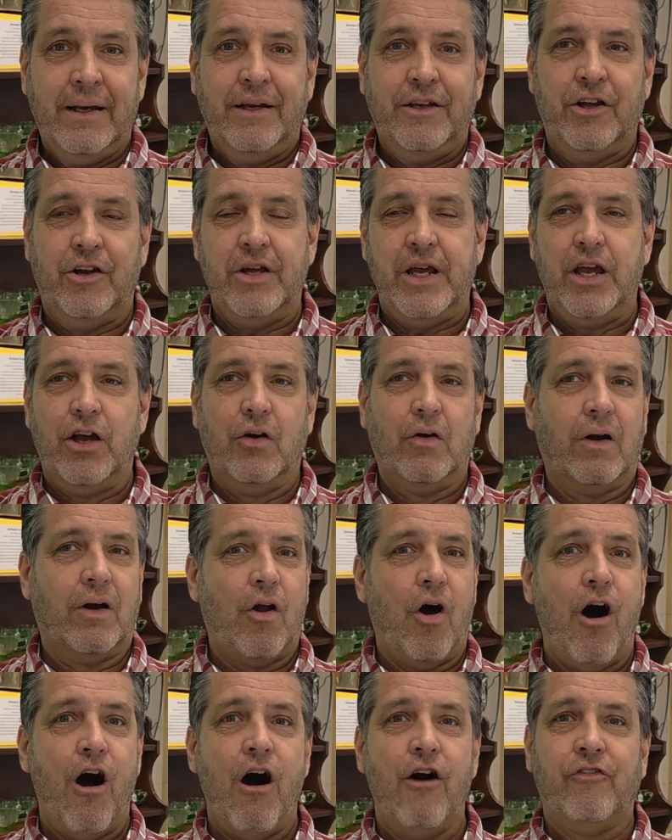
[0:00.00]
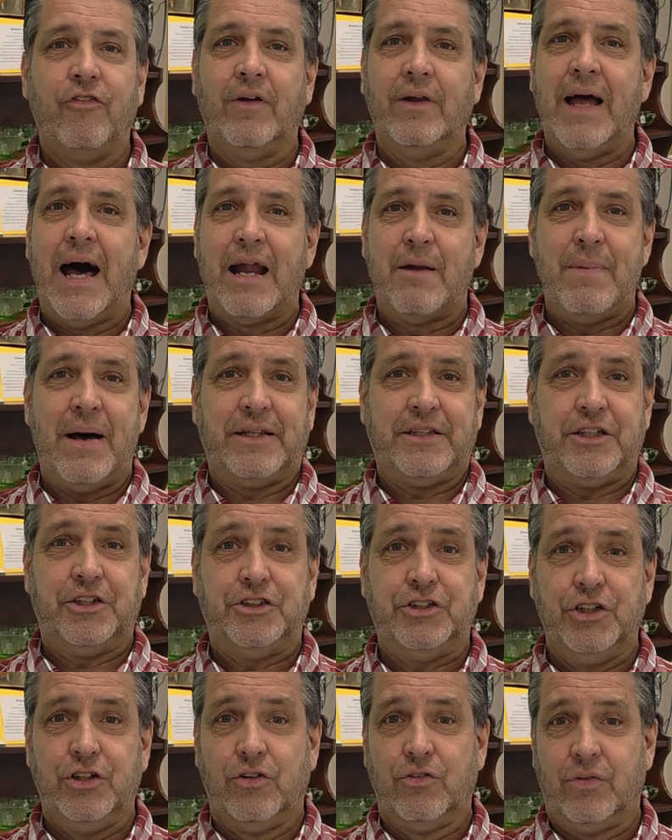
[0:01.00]
You hear an awful lot about the
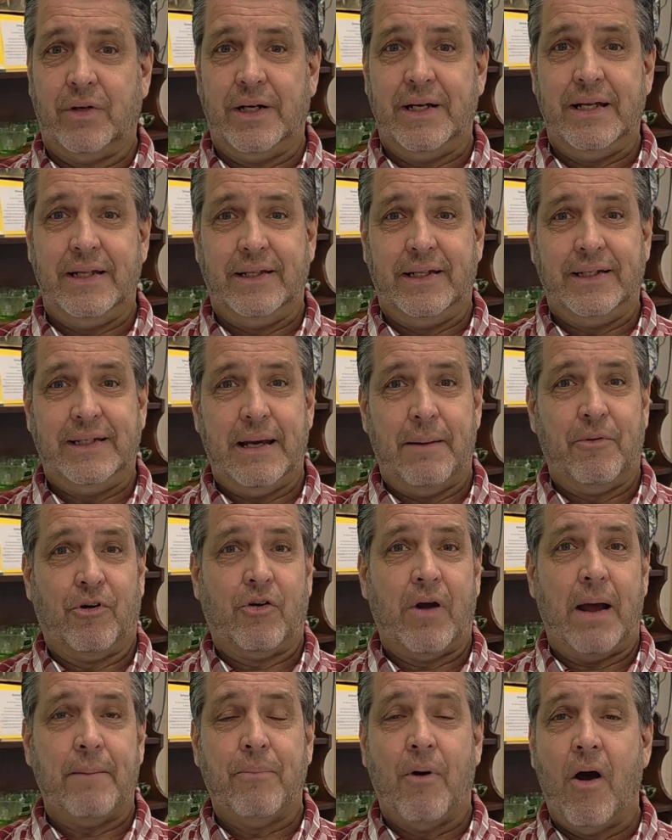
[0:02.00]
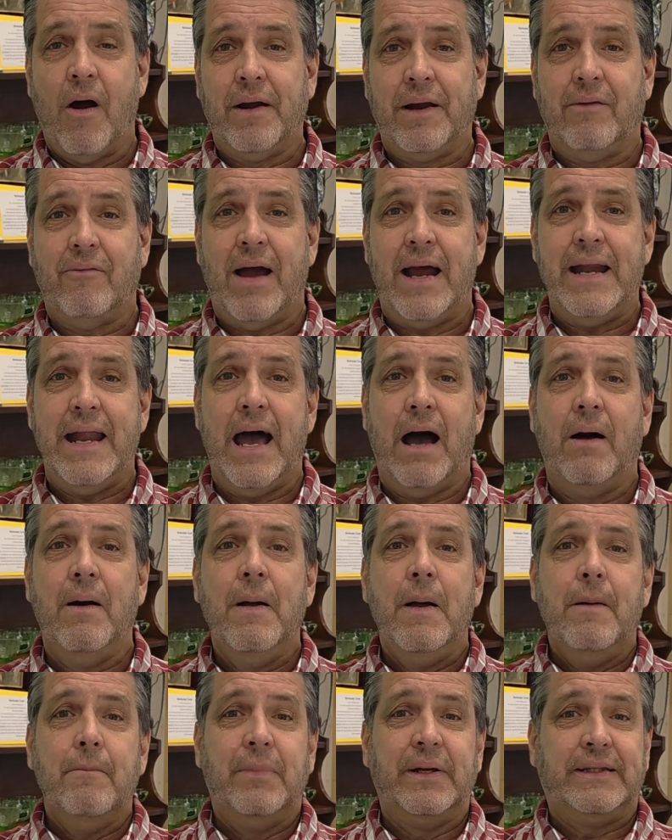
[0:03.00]
children in the Democrat Party right now,
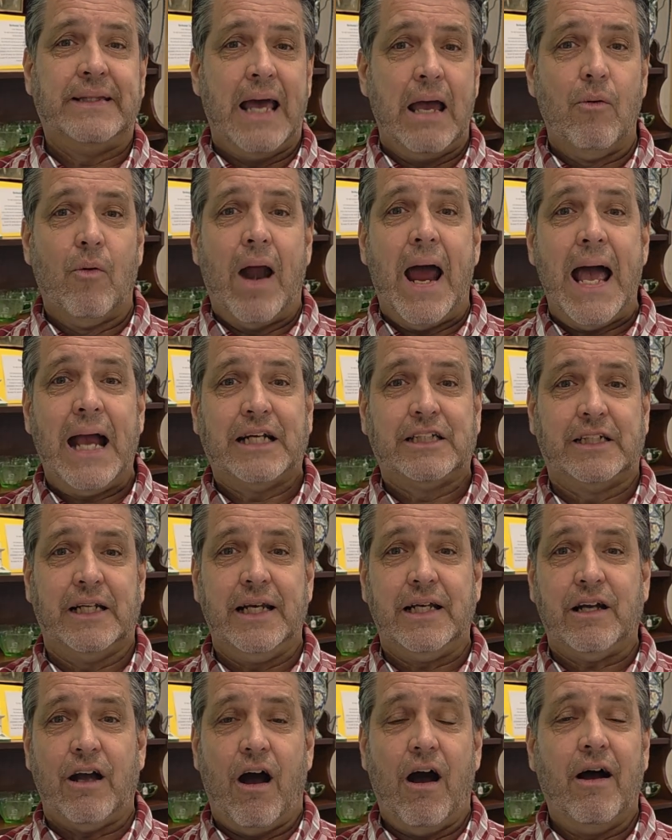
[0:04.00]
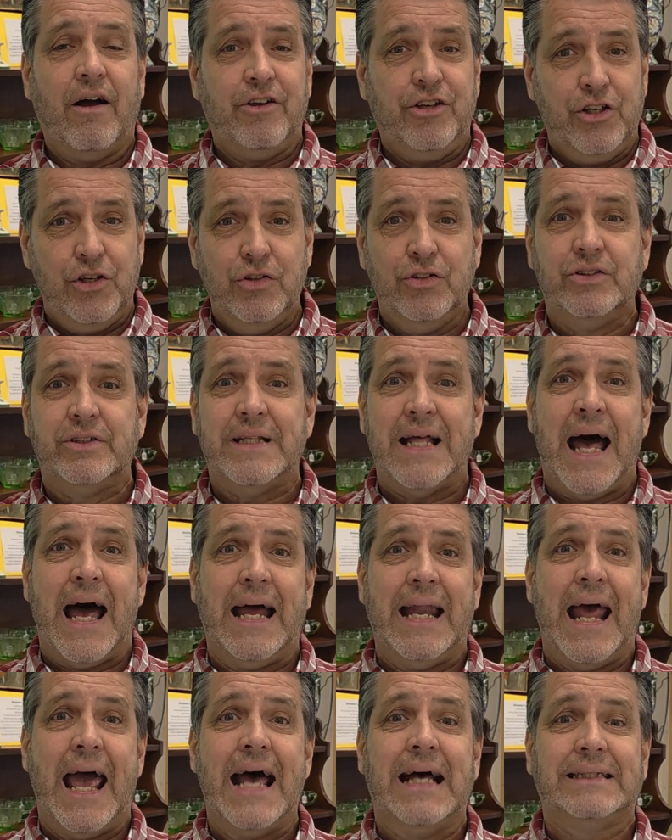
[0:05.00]
but they were actually use
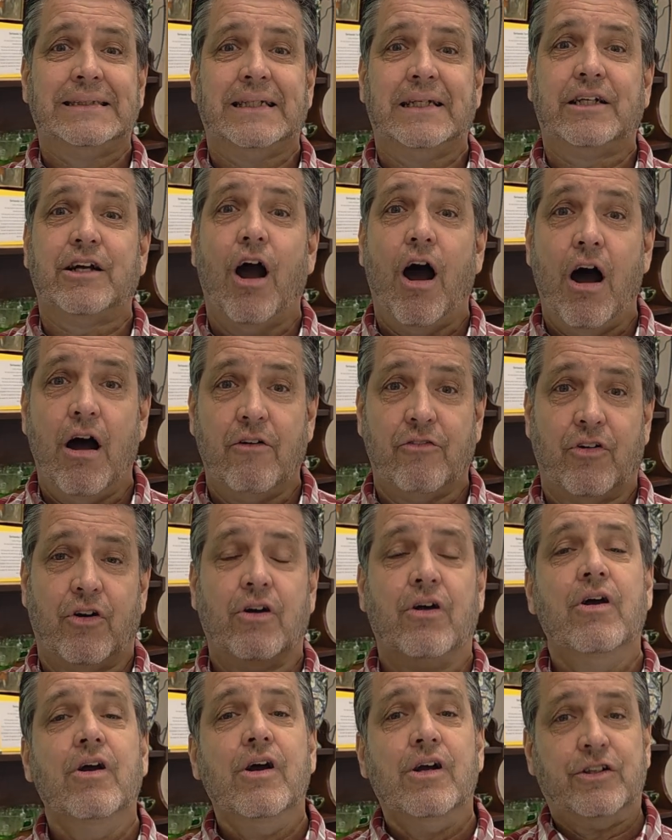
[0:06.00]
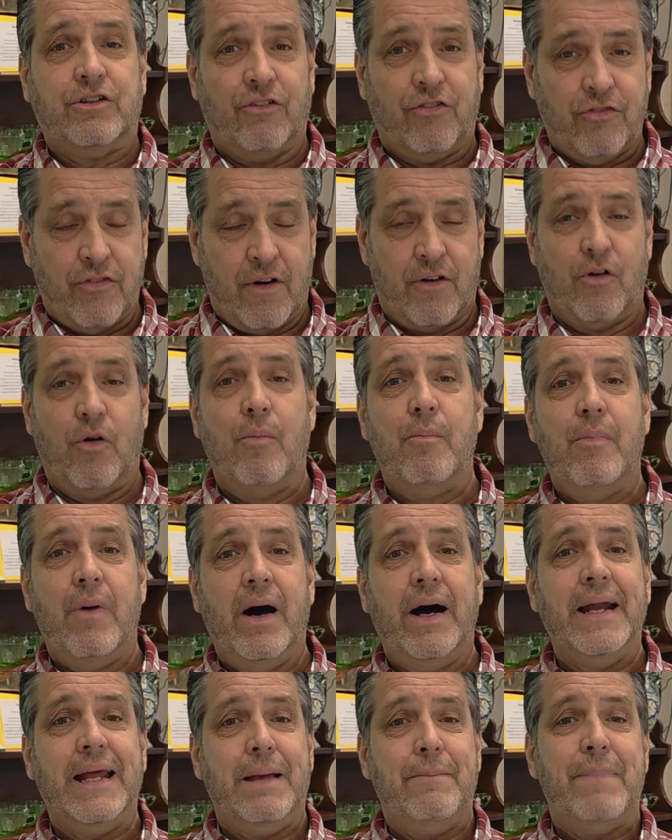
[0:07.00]
that as a cover to funnel
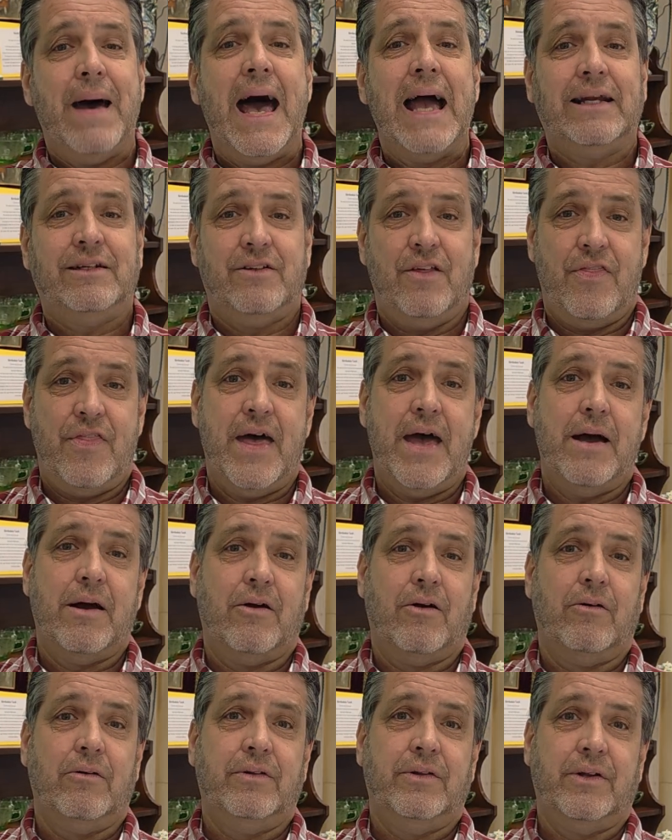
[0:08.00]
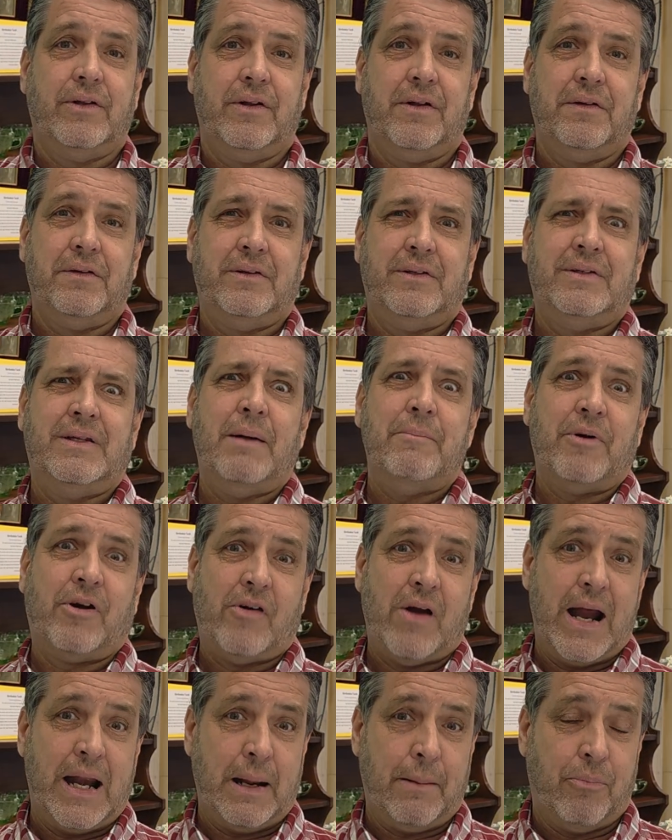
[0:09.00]
money back to their
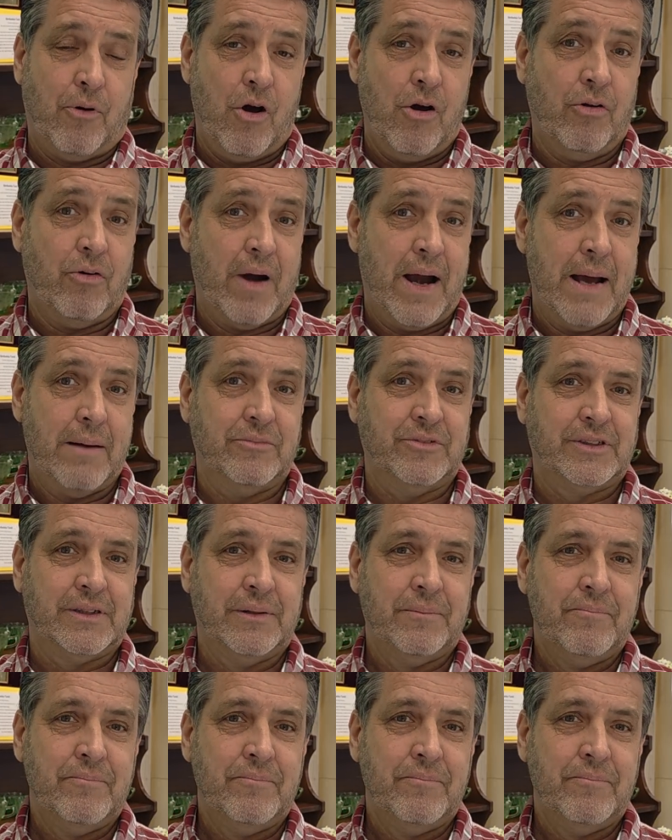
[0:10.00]
Democratic programs.